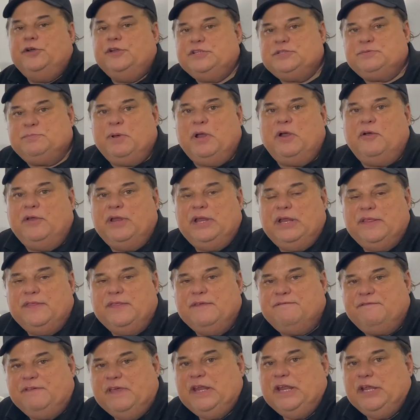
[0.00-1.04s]
buried in the
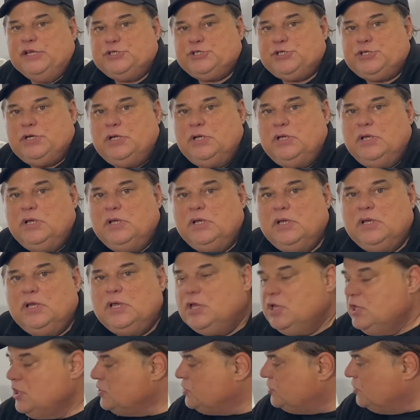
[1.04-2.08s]
finish. So